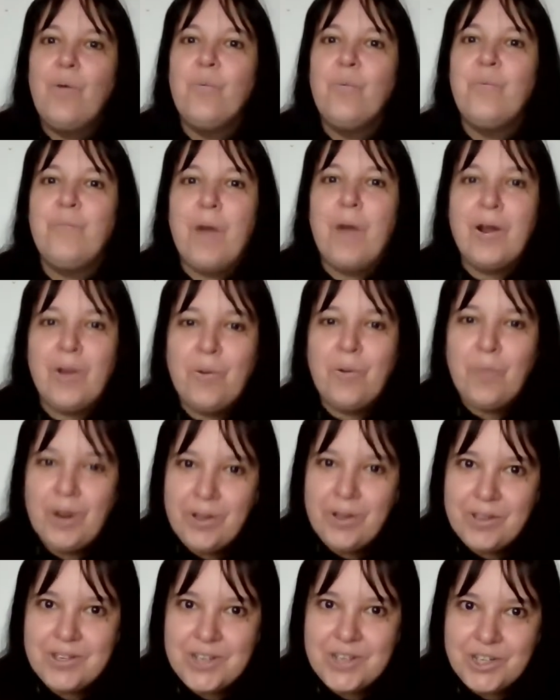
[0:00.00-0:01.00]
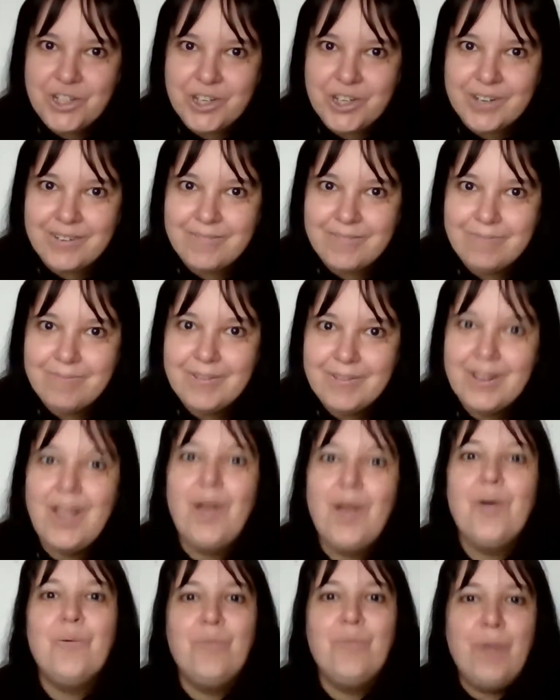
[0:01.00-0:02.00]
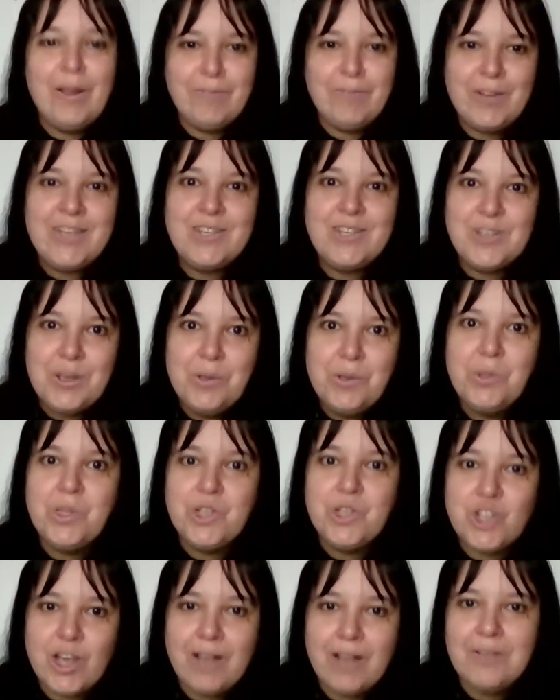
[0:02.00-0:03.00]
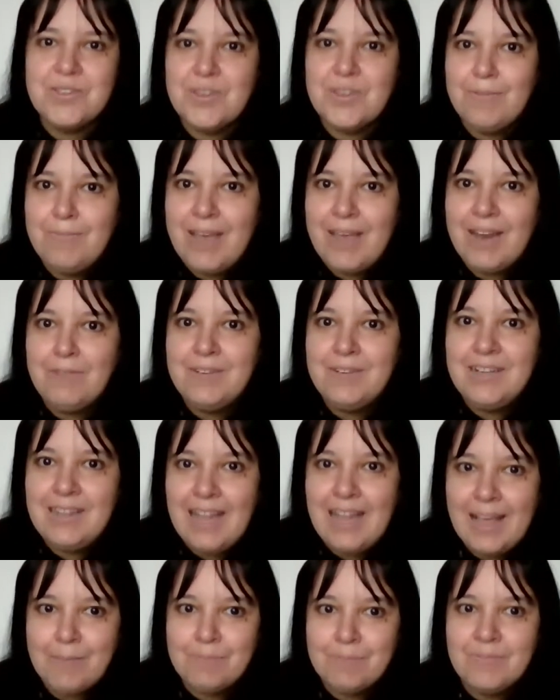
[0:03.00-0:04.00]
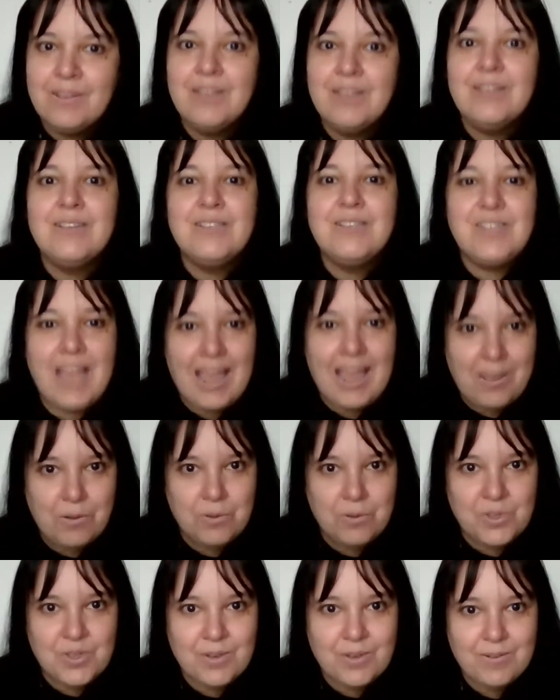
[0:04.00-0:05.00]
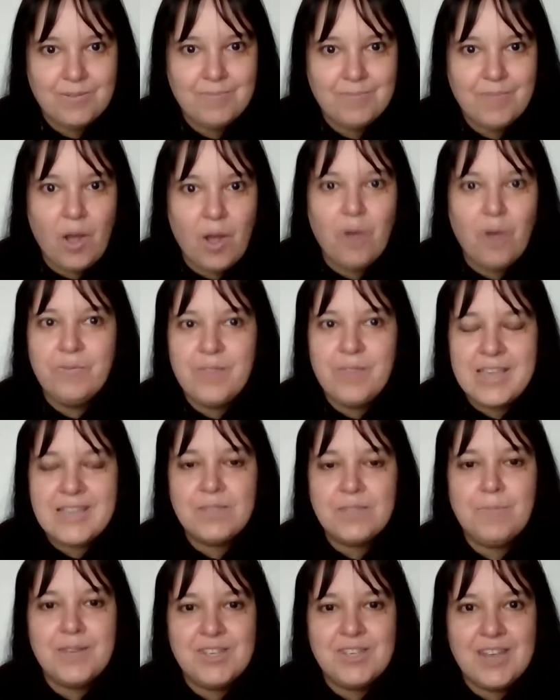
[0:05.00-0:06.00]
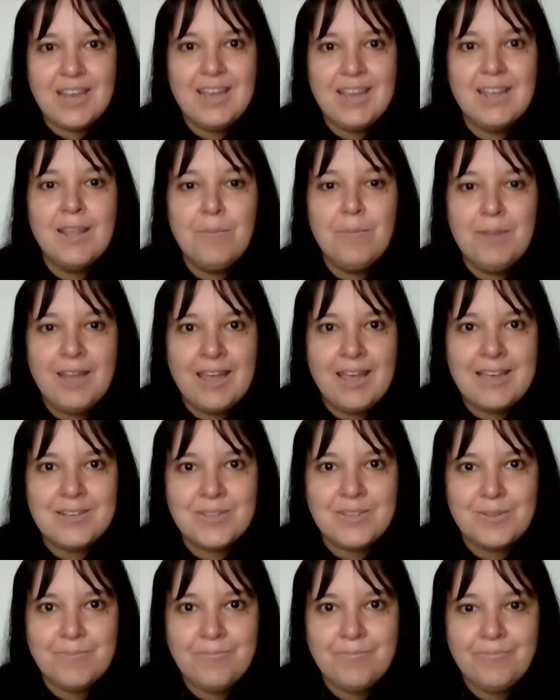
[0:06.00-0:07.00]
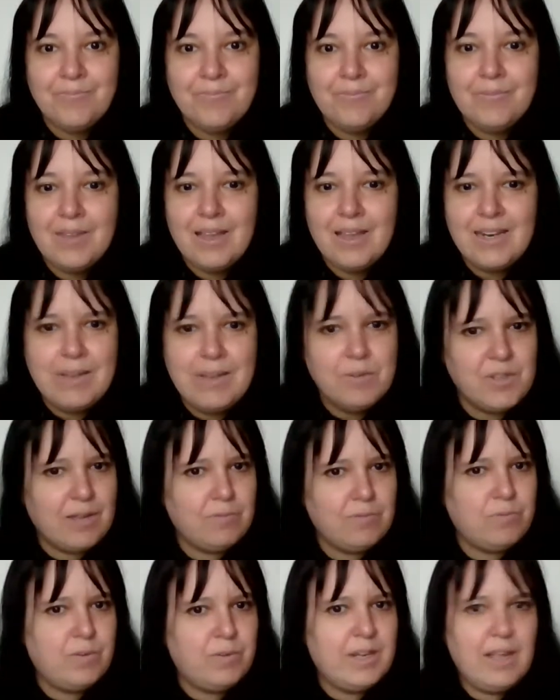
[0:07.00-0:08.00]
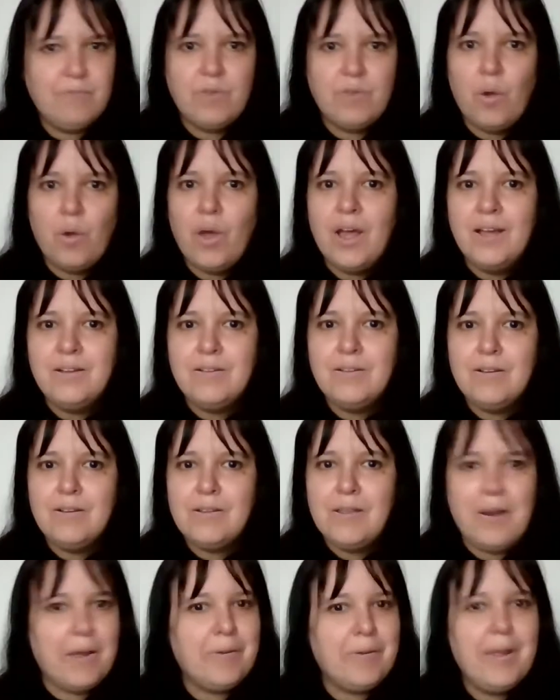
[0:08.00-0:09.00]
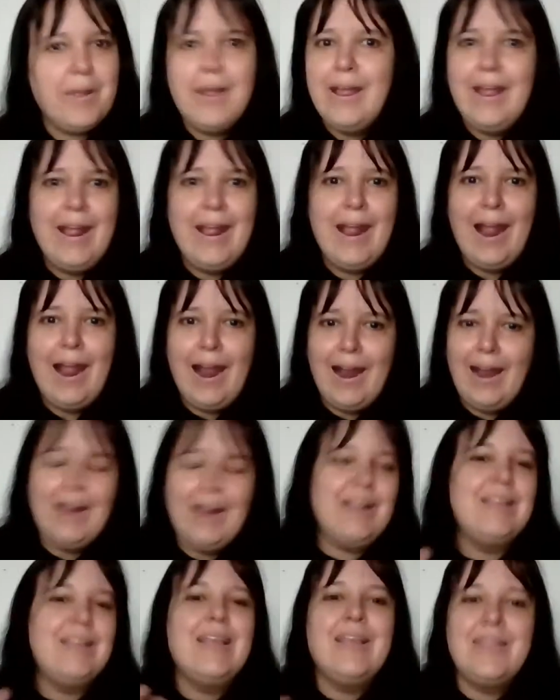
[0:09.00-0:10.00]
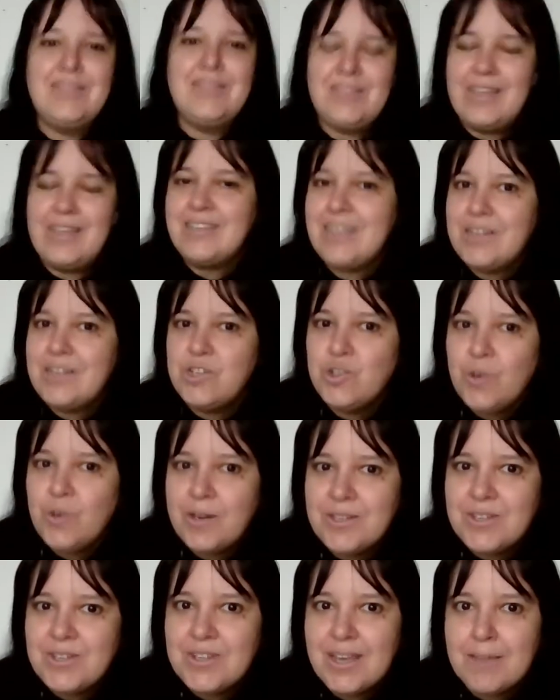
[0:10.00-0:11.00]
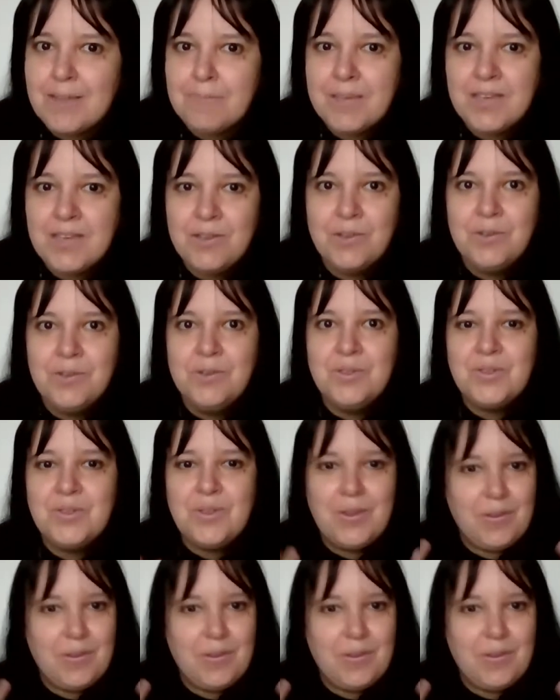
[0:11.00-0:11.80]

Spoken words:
but on one condition: we do the Charles and Mary Lamb tales of these particular plays." And he was like, "Really? I've not heard." It's interesting because